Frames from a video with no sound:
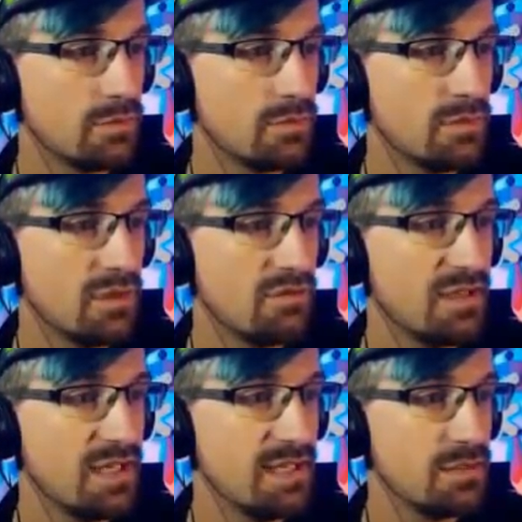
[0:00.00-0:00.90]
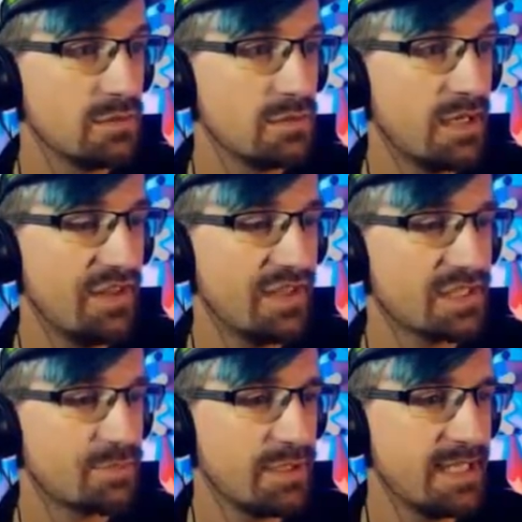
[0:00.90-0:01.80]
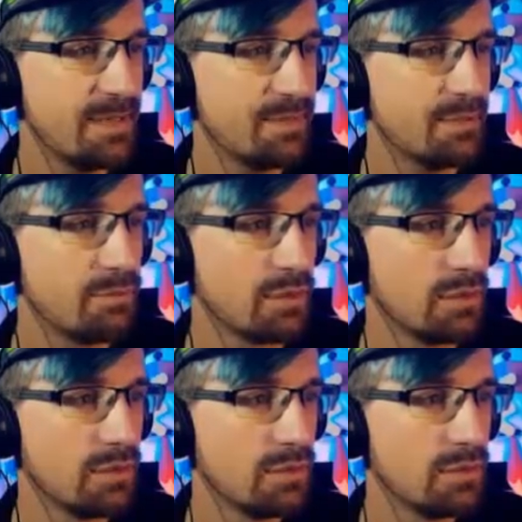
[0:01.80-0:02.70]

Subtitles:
Well, really? I think it's pretty habitable.